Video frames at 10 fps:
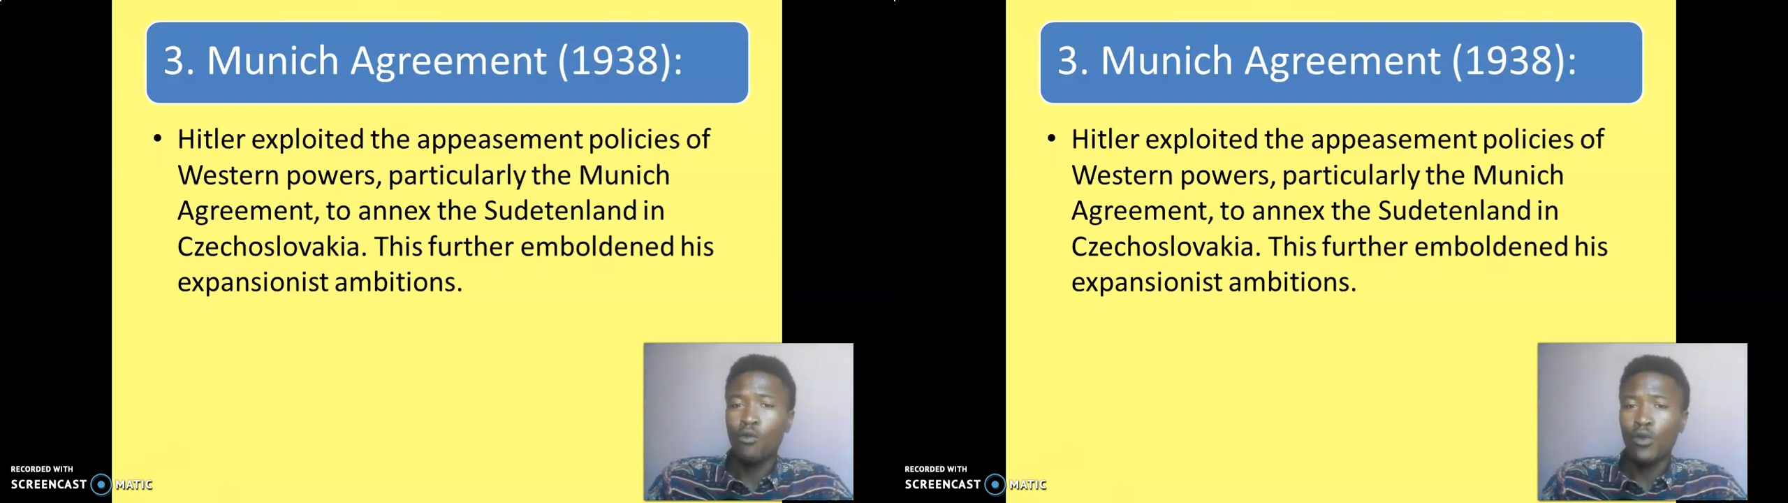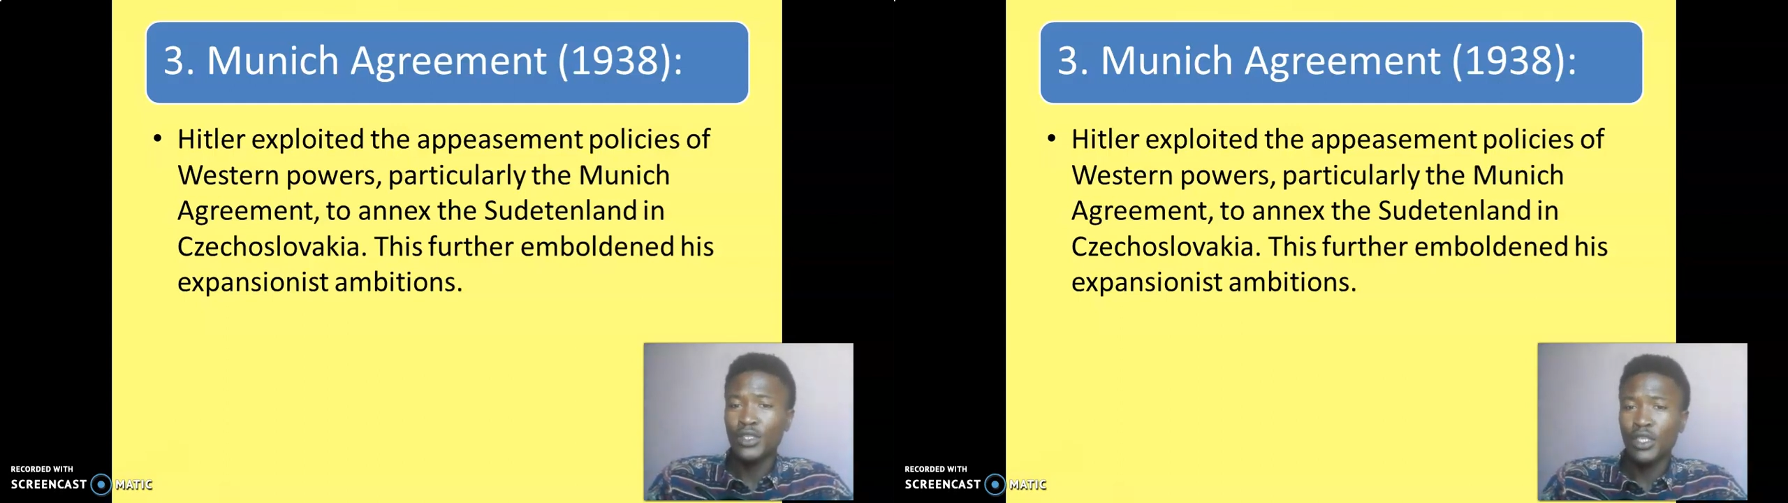
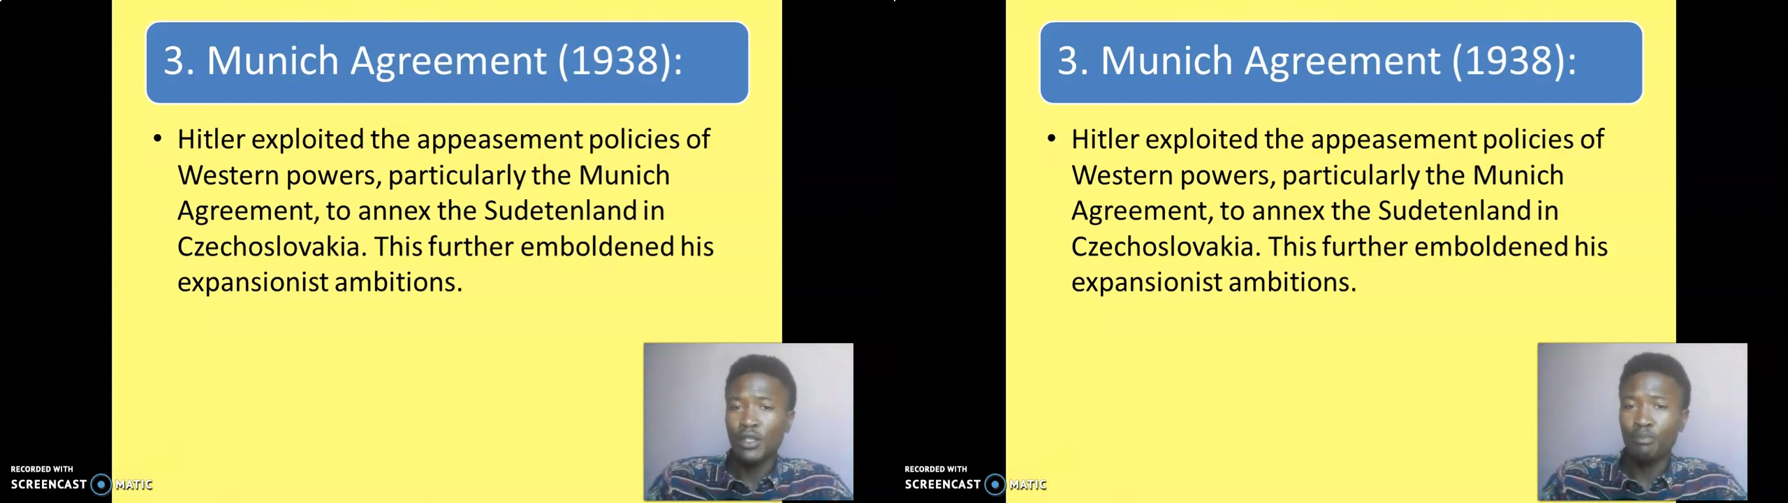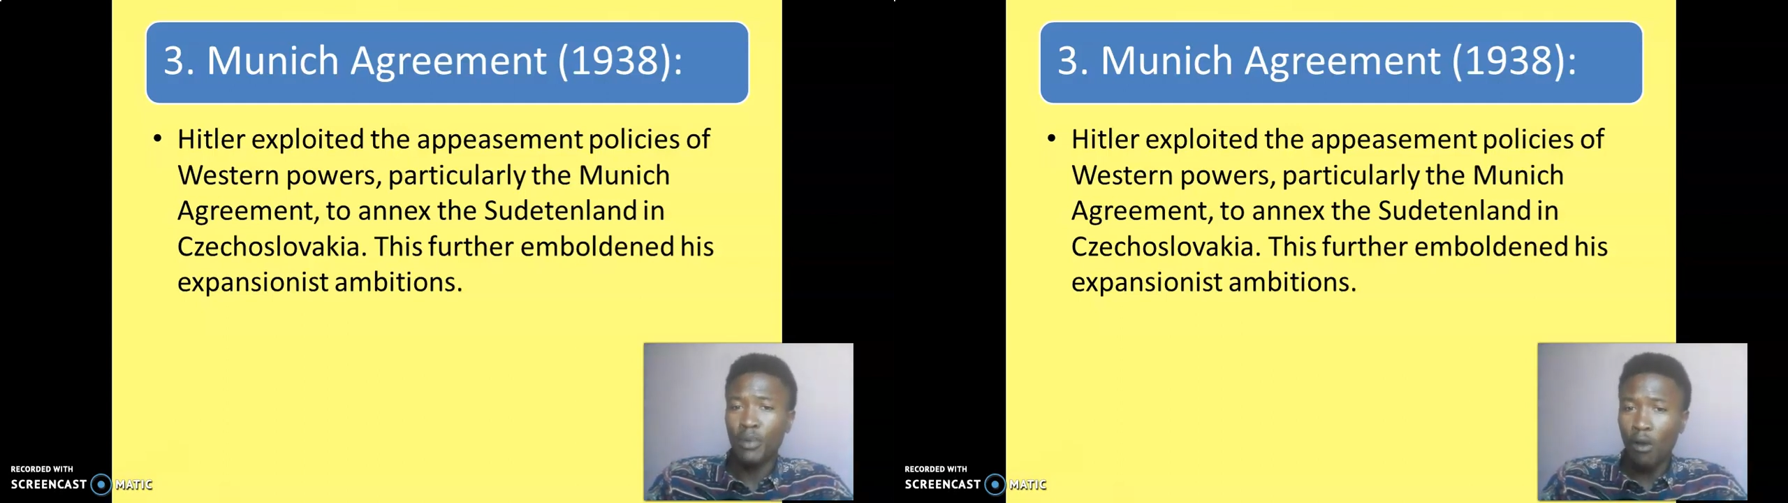
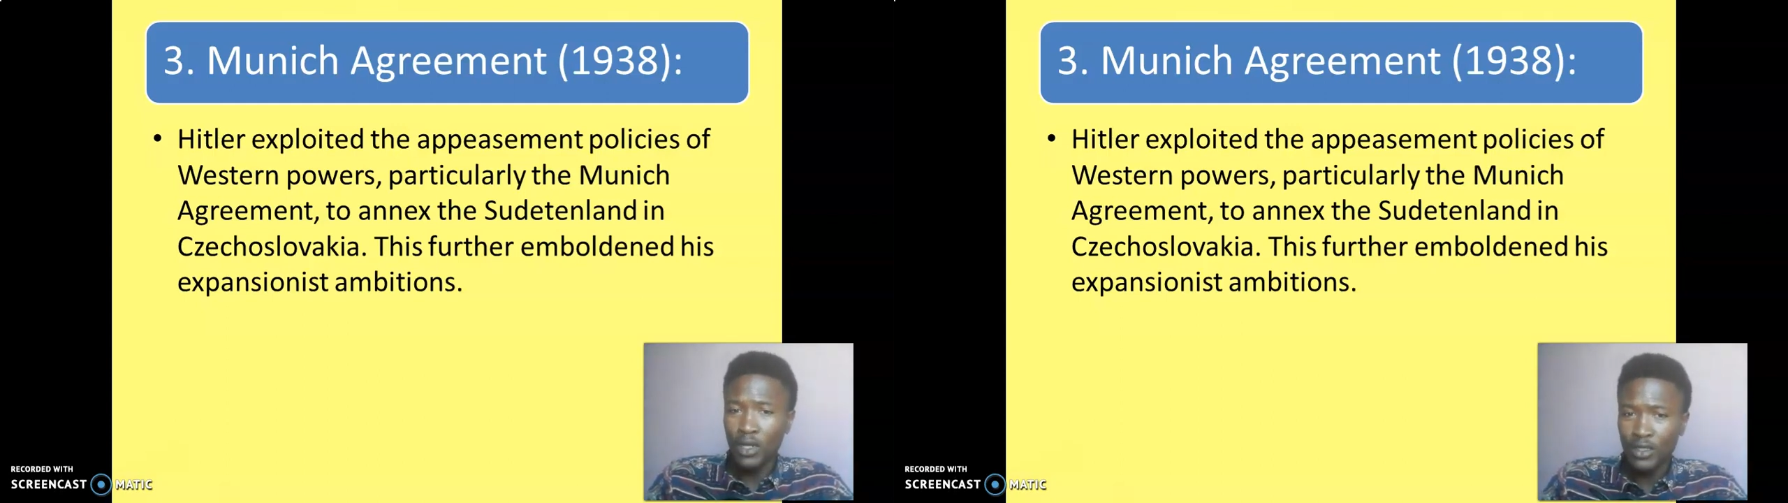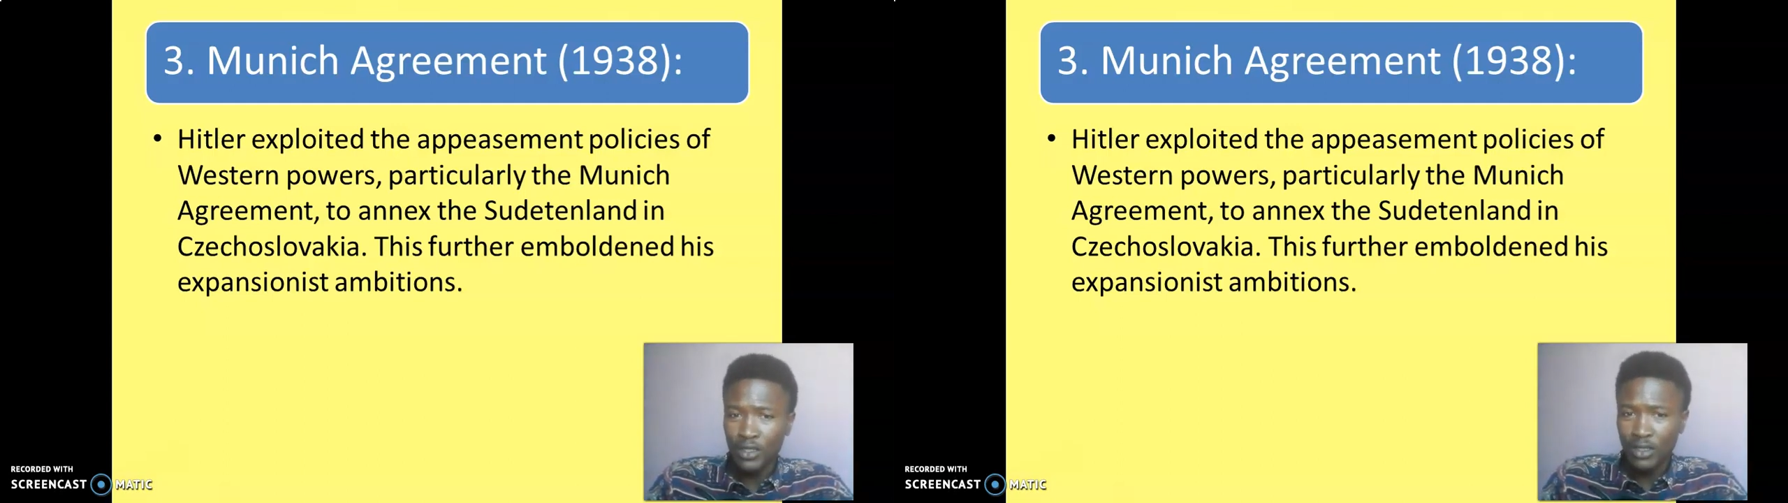Western
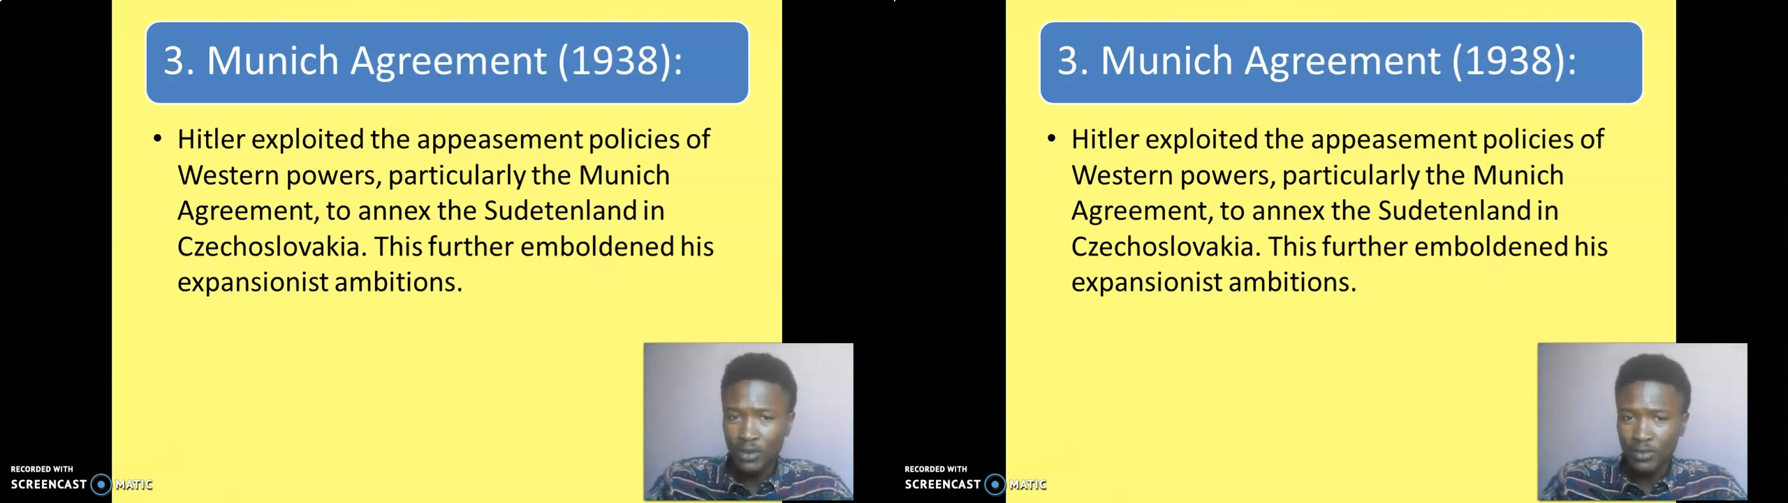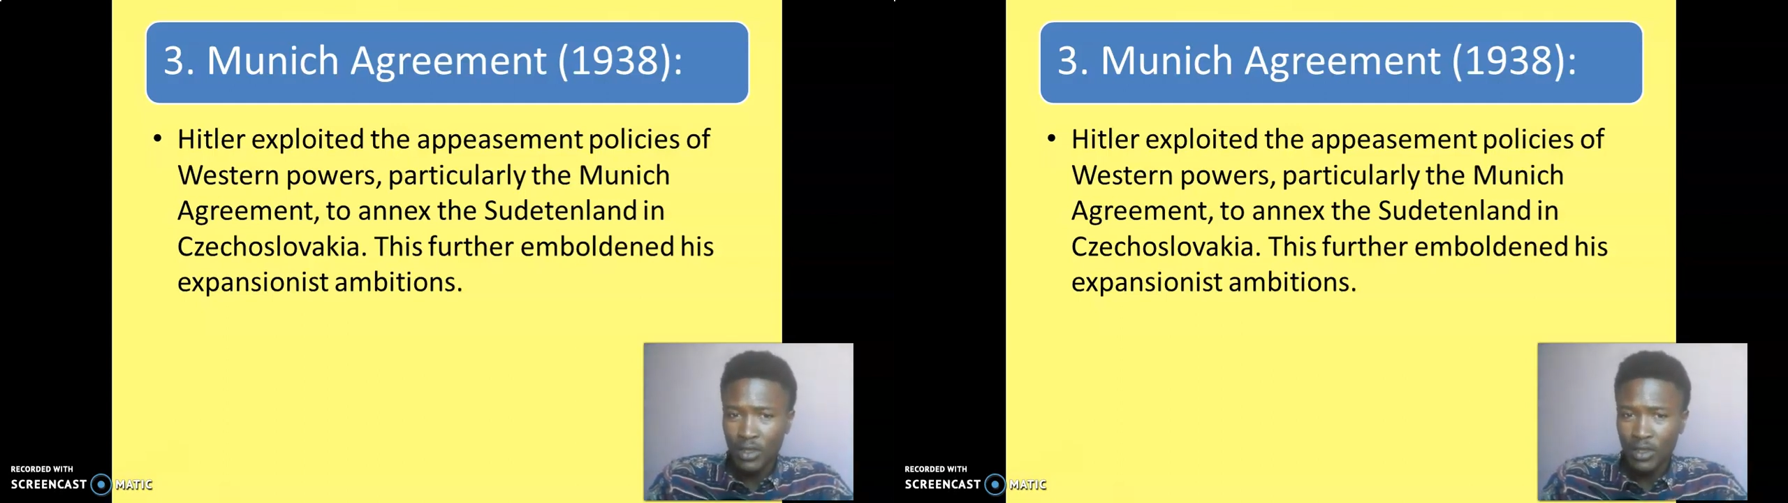powers,